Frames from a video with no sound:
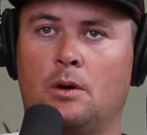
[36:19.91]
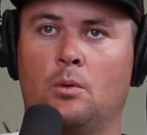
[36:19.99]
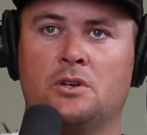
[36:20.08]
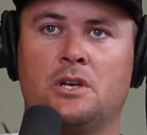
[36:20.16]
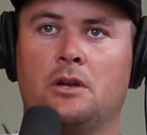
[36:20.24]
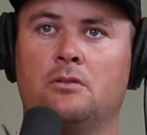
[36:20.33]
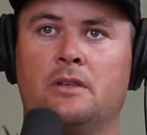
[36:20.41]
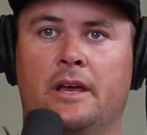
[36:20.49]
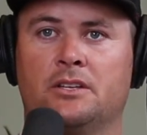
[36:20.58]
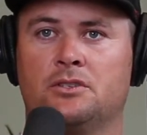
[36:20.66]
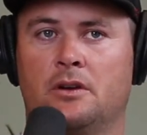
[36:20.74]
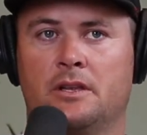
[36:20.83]
I wish I knew the
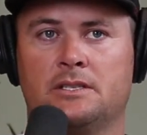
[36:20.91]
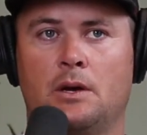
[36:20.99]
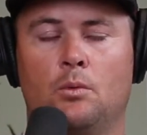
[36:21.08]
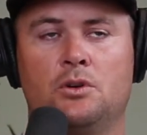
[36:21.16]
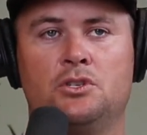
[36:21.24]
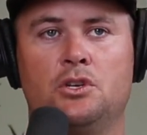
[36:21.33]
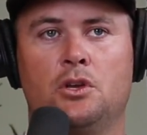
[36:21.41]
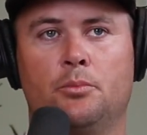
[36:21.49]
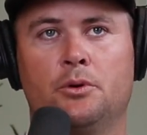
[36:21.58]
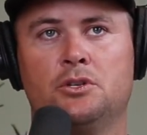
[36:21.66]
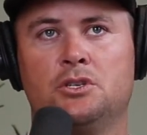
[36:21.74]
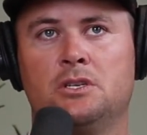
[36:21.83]
answer to this. I wish you could
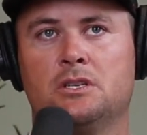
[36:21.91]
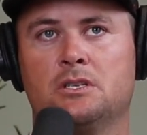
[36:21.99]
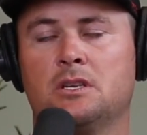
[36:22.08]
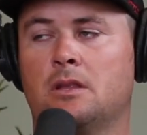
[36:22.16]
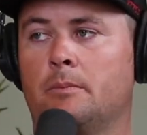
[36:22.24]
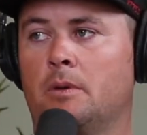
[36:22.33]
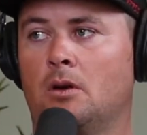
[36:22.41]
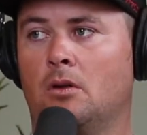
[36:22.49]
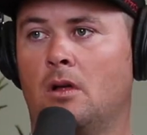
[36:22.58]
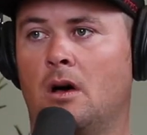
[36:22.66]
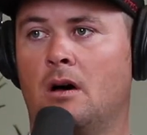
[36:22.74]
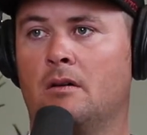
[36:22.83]
put Jesus in the
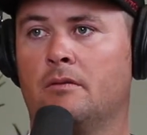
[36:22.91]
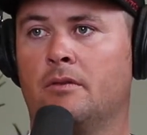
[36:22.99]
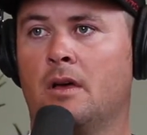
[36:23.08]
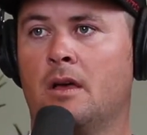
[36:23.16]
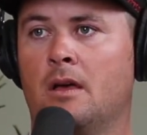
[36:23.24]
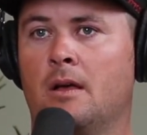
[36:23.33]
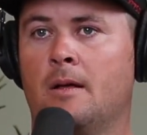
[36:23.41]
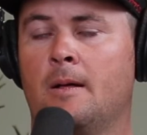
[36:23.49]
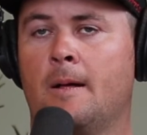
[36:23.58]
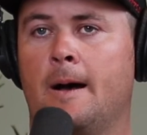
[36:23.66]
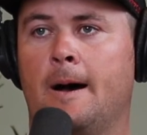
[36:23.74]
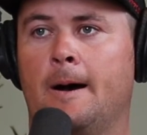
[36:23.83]
middle of
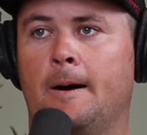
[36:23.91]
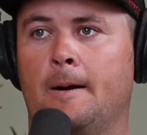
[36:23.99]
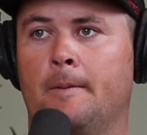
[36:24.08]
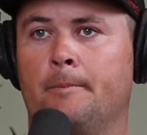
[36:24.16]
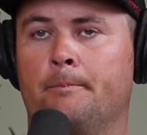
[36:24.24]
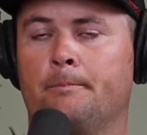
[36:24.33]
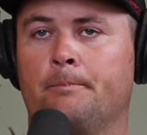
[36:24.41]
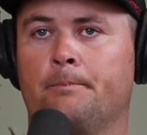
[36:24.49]
all